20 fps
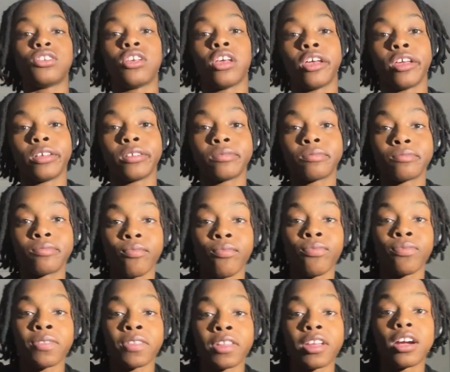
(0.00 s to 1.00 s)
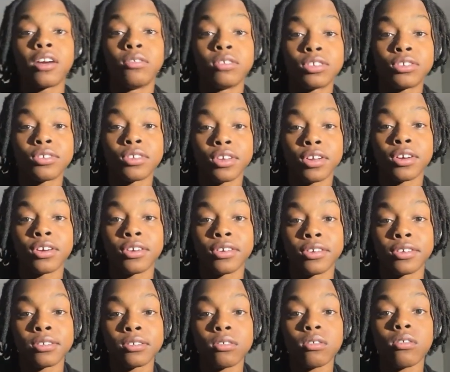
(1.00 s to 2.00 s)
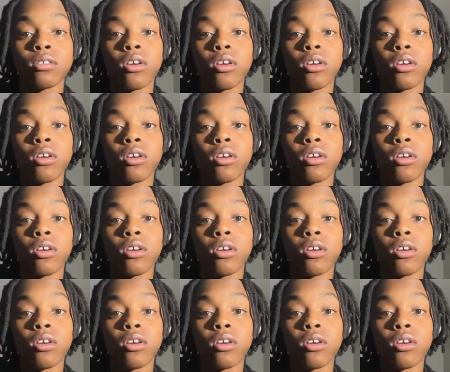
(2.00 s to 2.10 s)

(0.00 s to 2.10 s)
Like what you learn